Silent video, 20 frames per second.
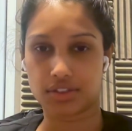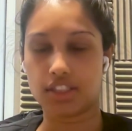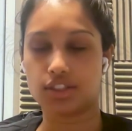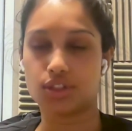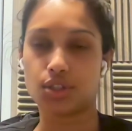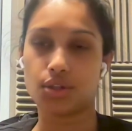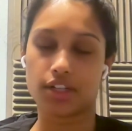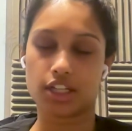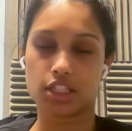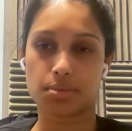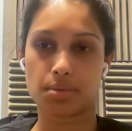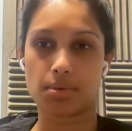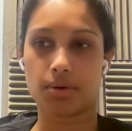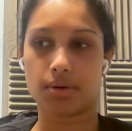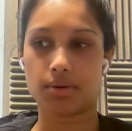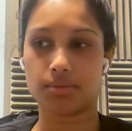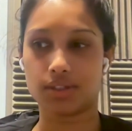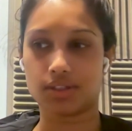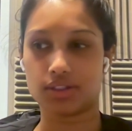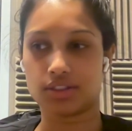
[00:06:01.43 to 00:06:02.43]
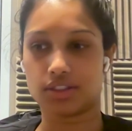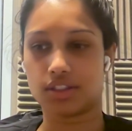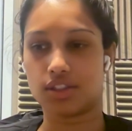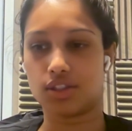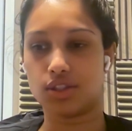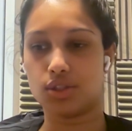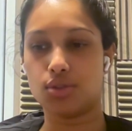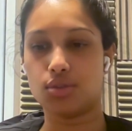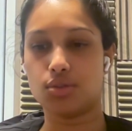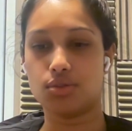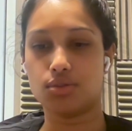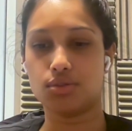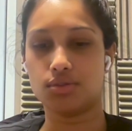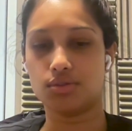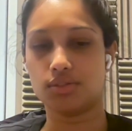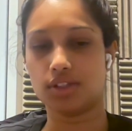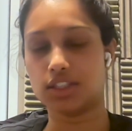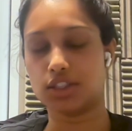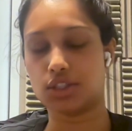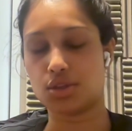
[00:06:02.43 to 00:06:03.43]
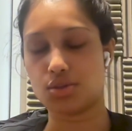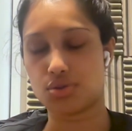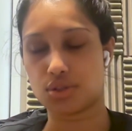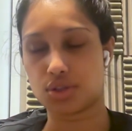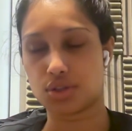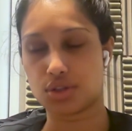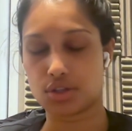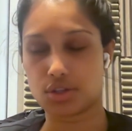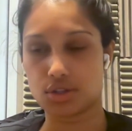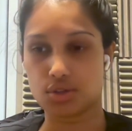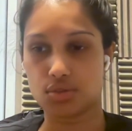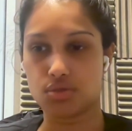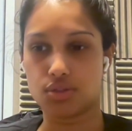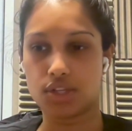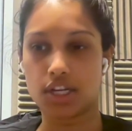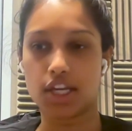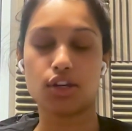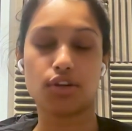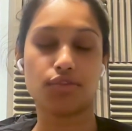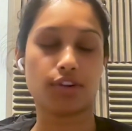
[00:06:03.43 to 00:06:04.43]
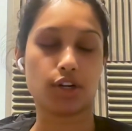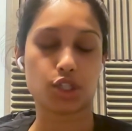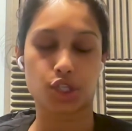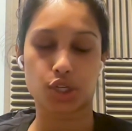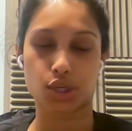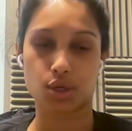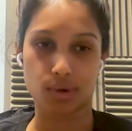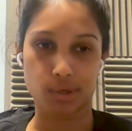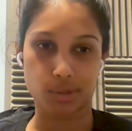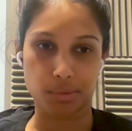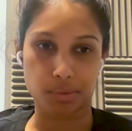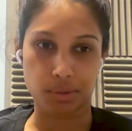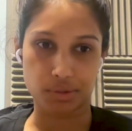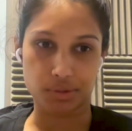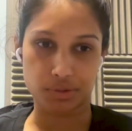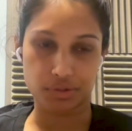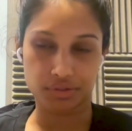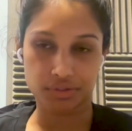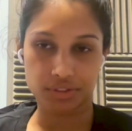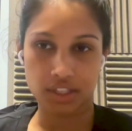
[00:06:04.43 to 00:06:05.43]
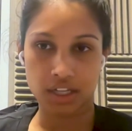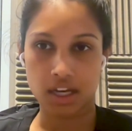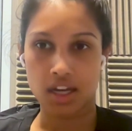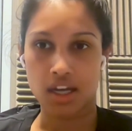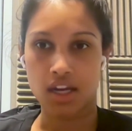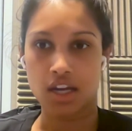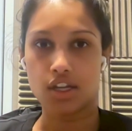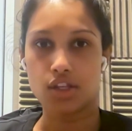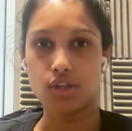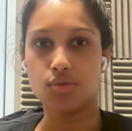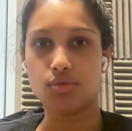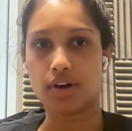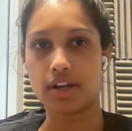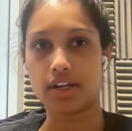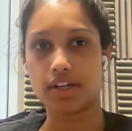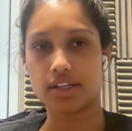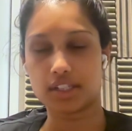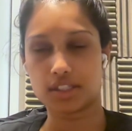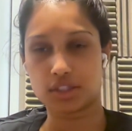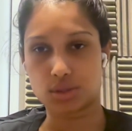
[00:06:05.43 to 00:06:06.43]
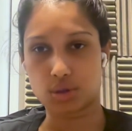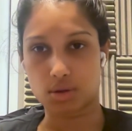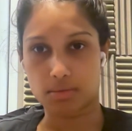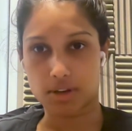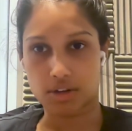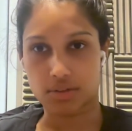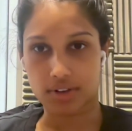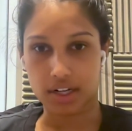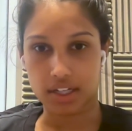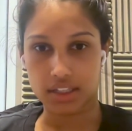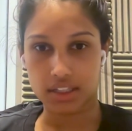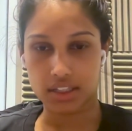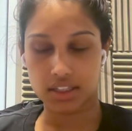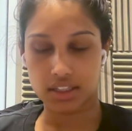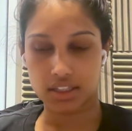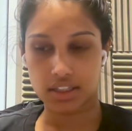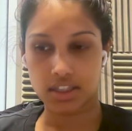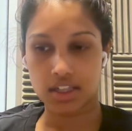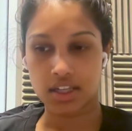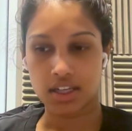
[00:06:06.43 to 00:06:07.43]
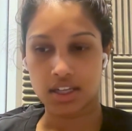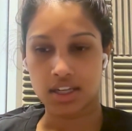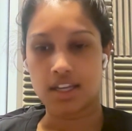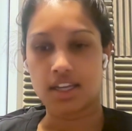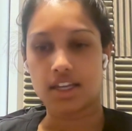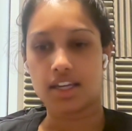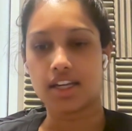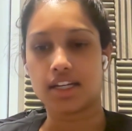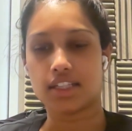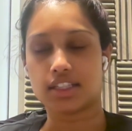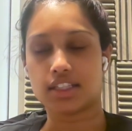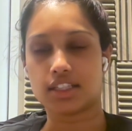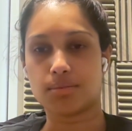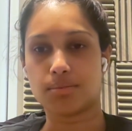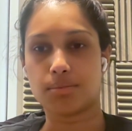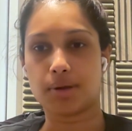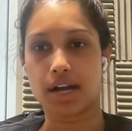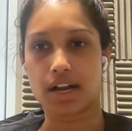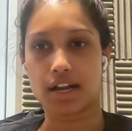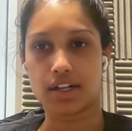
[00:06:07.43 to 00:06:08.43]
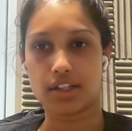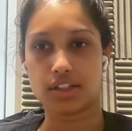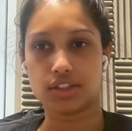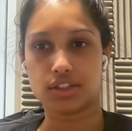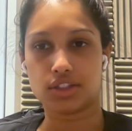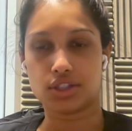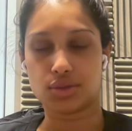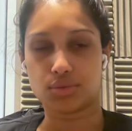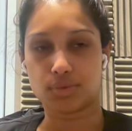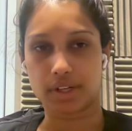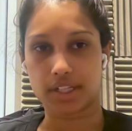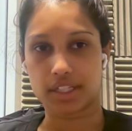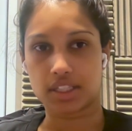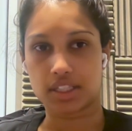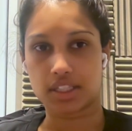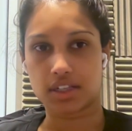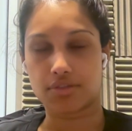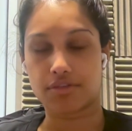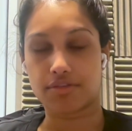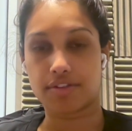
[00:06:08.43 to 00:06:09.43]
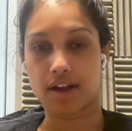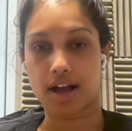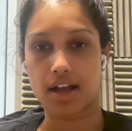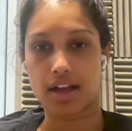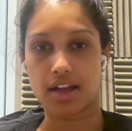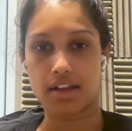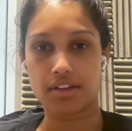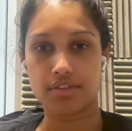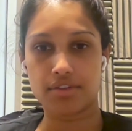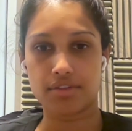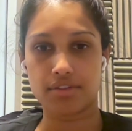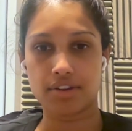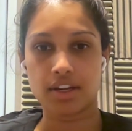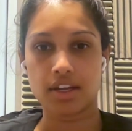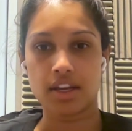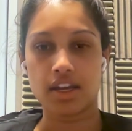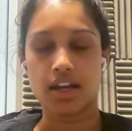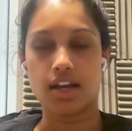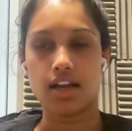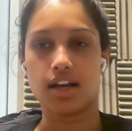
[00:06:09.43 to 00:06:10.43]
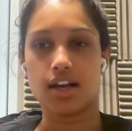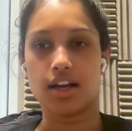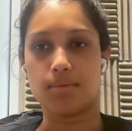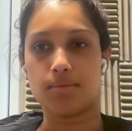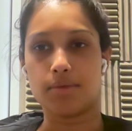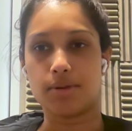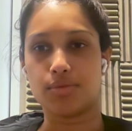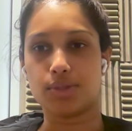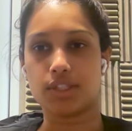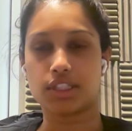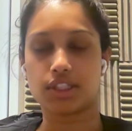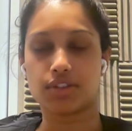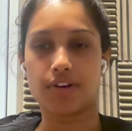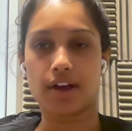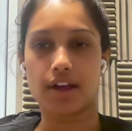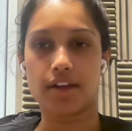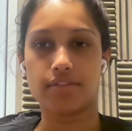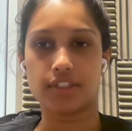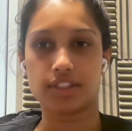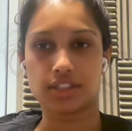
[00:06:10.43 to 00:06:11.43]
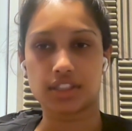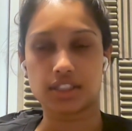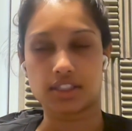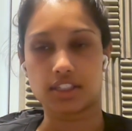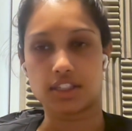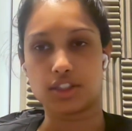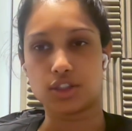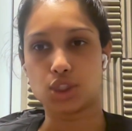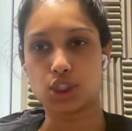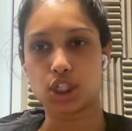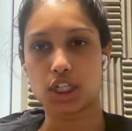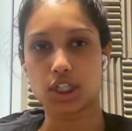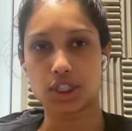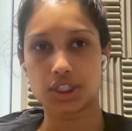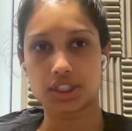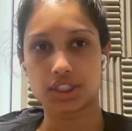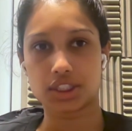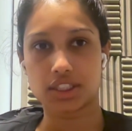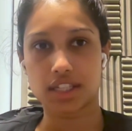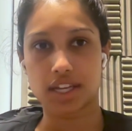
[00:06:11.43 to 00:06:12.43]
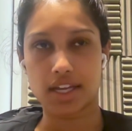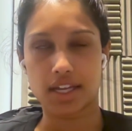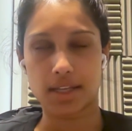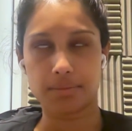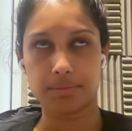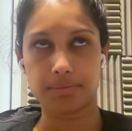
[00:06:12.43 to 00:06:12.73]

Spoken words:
And so in SP1 world, you, as a user, you take your function you want to prove, you write it as normal Rust. It gets compiled to RISC-V. And RISC-V is this instruction set.